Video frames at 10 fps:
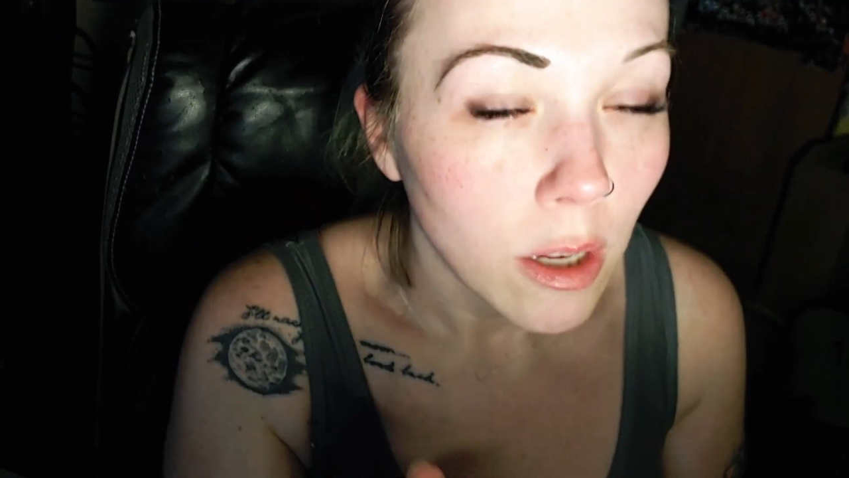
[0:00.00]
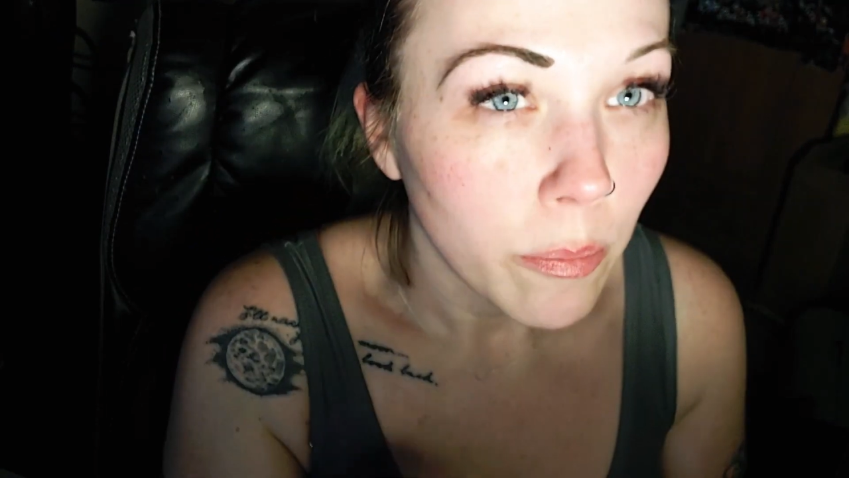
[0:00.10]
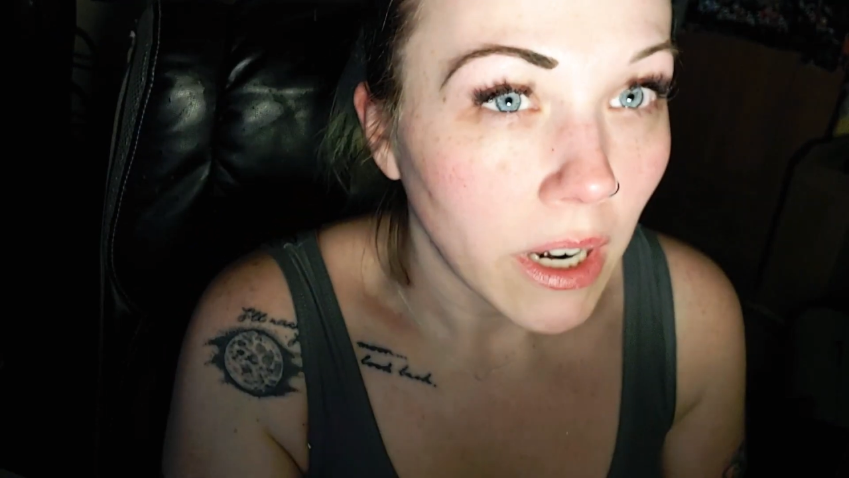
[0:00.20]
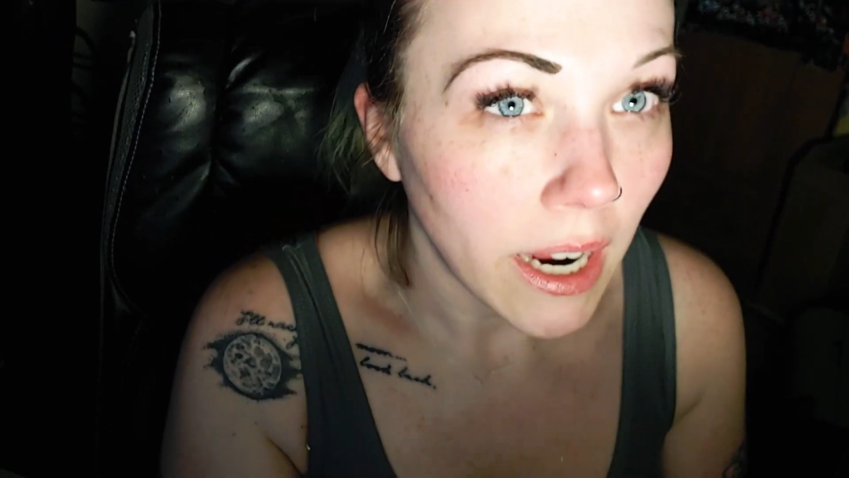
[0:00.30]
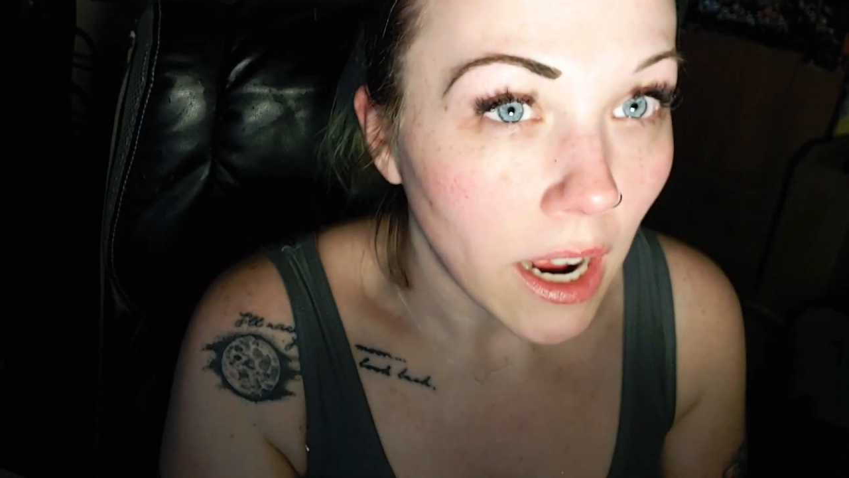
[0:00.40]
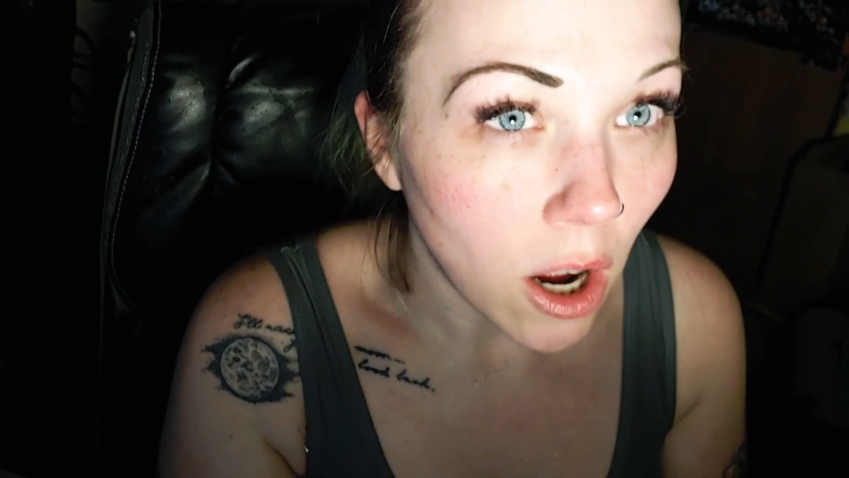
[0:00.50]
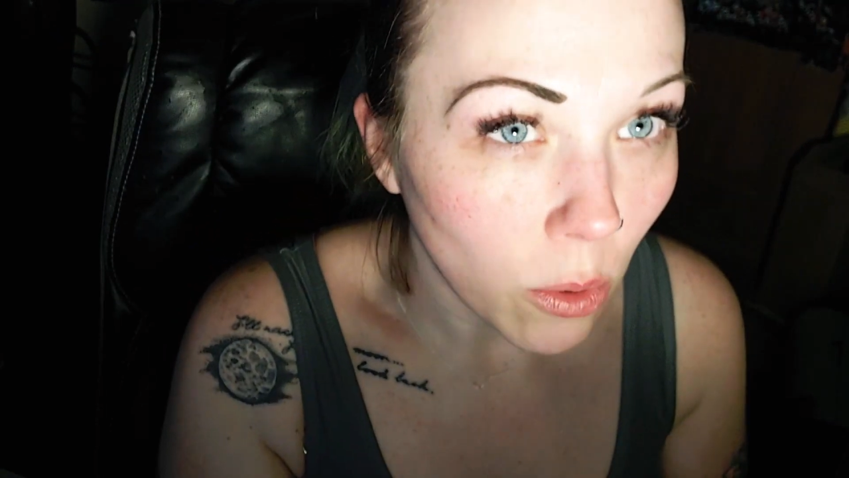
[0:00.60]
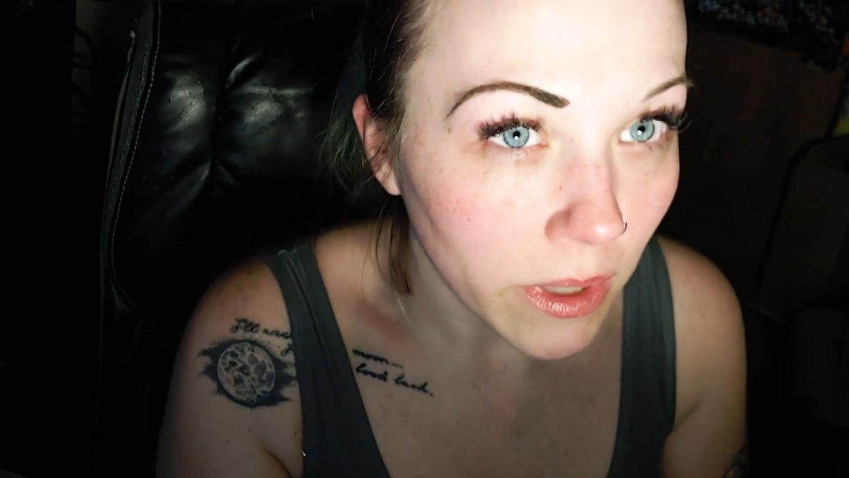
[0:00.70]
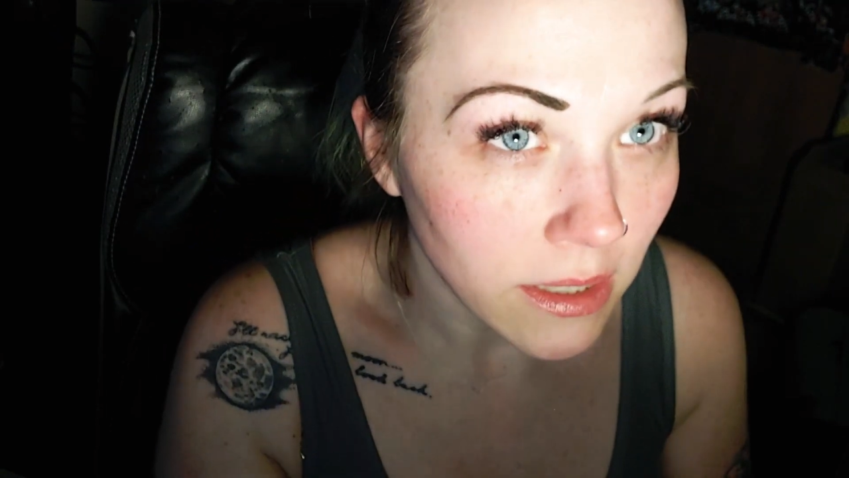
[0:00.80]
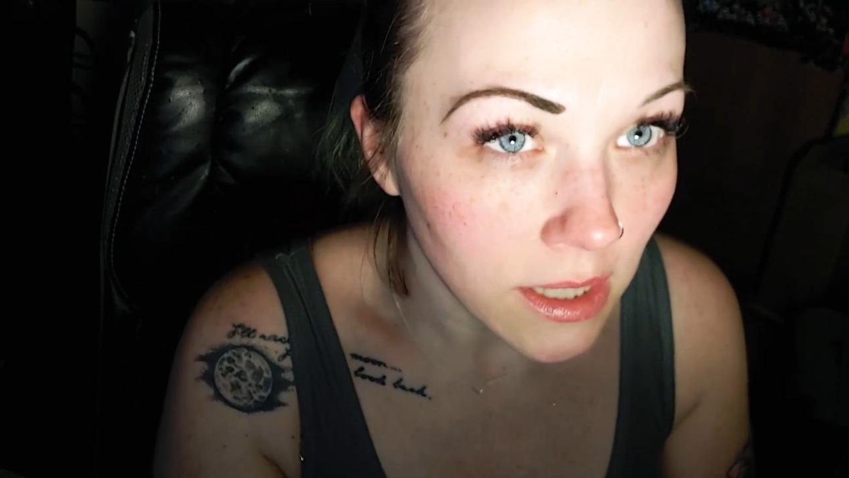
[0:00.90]
But I
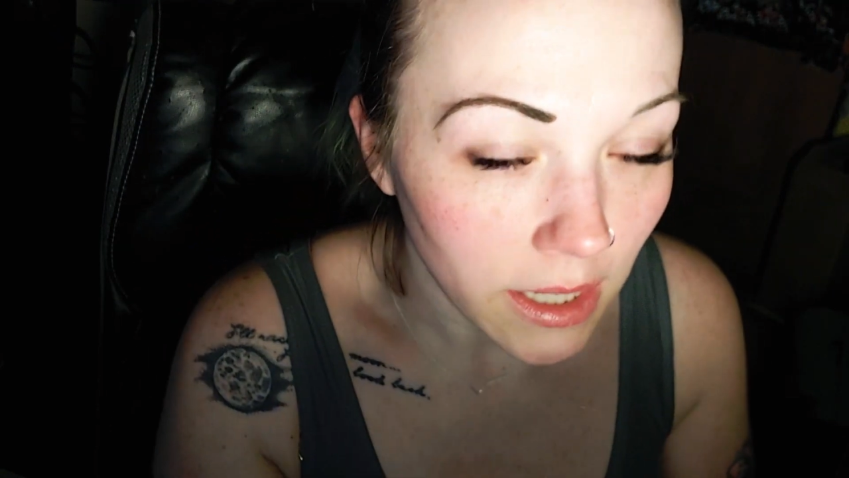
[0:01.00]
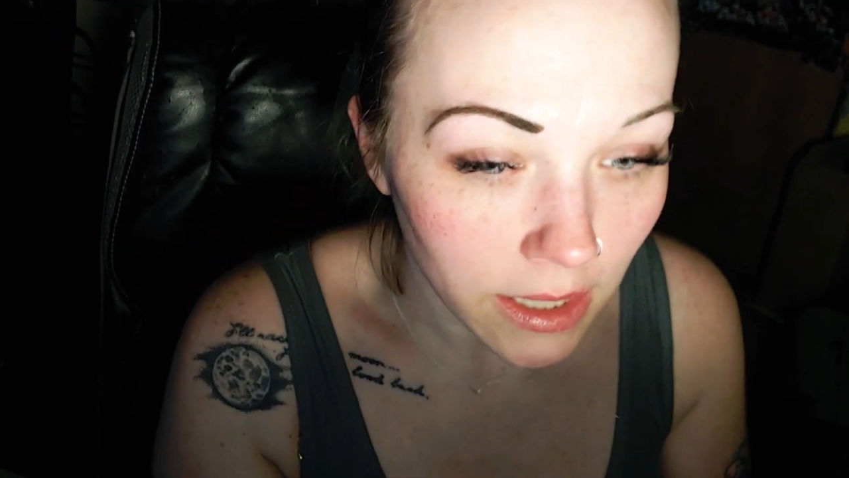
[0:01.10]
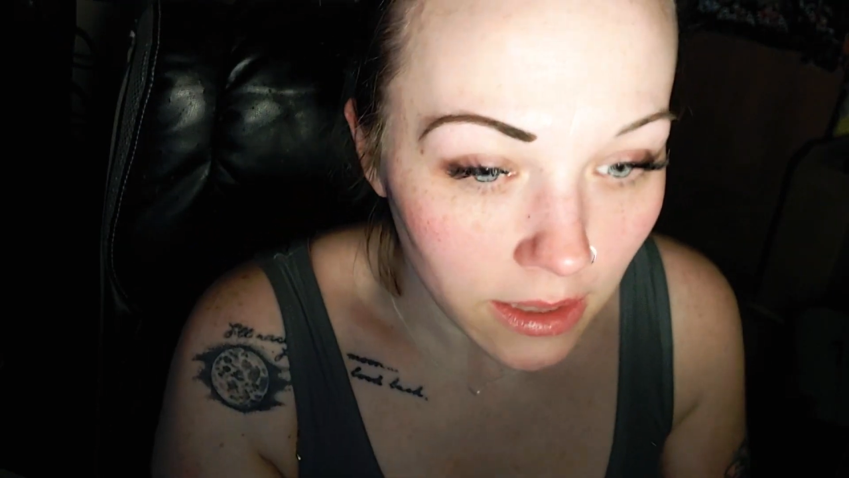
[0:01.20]
always like